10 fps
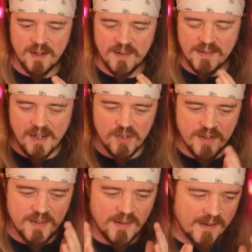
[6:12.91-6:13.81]

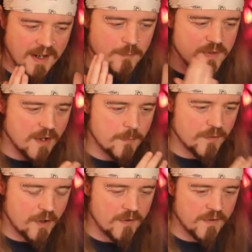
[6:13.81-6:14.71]
essentially the same type
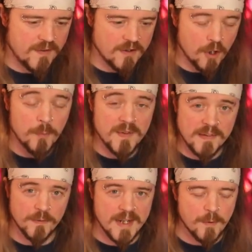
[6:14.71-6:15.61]
of content up
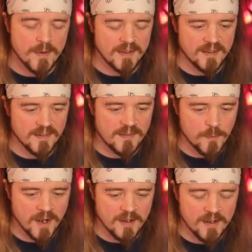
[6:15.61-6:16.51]
until now, at least, where